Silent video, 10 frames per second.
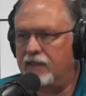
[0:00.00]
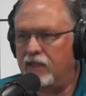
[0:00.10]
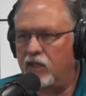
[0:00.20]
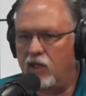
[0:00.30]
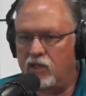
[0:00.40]

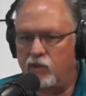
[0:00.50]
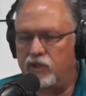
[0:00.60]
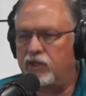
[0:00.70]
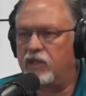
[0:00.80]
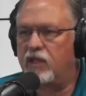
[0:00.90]
dogs,
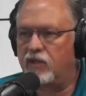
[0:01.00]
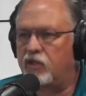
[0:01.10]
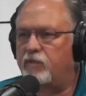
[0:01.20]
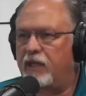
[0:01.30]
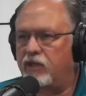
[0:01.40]
which is another
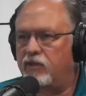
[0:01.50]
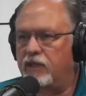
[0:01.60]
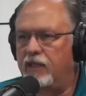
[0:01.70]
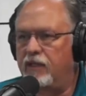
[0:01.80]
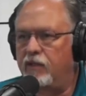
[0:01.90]

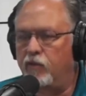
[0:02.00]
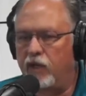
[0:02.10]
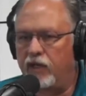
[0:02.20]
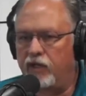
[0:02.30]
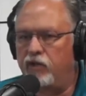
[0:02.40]
specialty
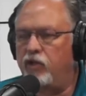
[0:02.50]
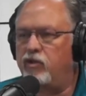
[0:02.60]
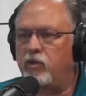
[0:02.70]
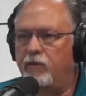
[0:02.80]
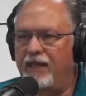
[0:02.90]
where you
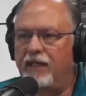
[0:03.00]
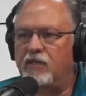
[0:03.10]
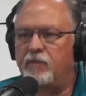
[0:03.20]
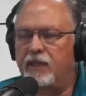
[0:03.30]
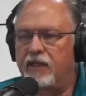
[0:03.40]
use
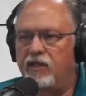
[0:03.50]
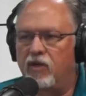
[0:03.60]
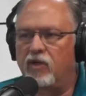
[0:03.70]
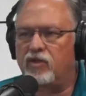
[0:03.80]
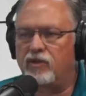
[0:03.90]
obedience, but then
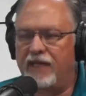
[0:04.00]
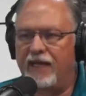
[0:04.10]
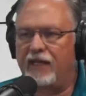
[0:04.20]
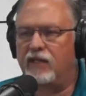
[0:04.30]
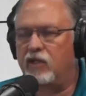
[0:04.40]
you're also
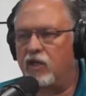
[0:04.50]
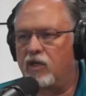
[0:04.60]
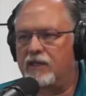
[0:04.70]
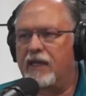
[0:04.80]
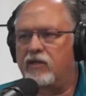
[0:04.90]
taking the
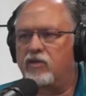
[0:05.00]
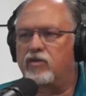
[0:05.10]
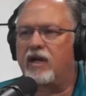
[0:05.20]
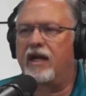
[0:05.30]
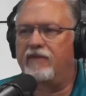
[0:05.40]
dog's natural
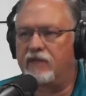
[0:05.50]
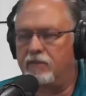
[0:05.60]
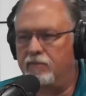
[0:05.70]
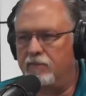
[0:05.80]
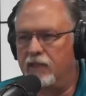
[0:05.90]
drives
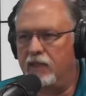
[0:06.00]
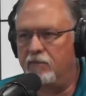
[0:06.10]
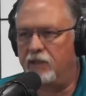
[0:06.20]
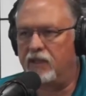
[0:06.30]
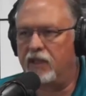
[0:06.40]

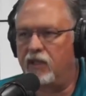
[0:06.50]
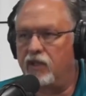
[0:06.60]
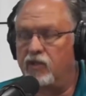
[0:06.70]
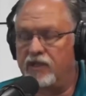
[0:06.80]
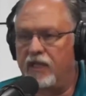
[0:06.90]
and building on
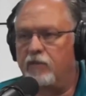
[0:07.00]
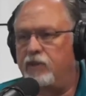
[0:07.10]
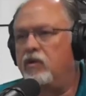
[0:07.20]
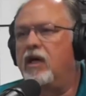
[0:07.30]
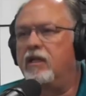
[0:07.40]
those to help
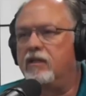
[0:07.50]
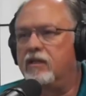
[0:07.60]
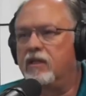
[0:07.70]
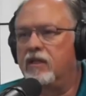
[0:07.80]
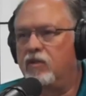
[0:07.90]
you
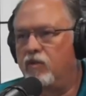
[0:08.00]
hunt, mm-hmm.